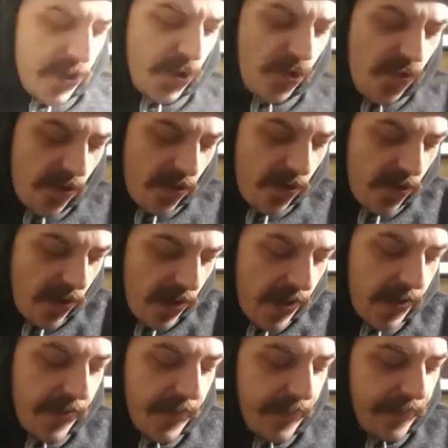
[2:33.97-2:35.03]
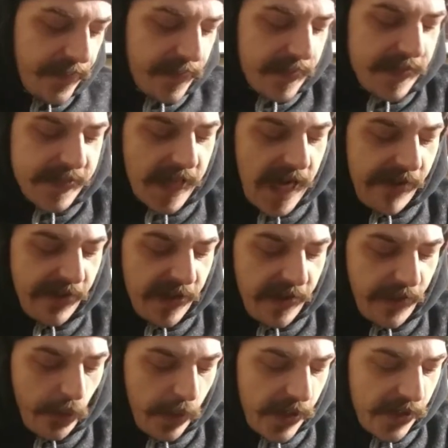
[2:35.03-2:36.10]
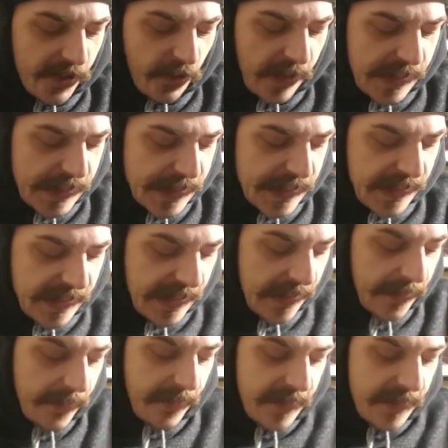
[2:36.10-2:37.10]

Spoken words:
Cool! Diving into the weird green sticky.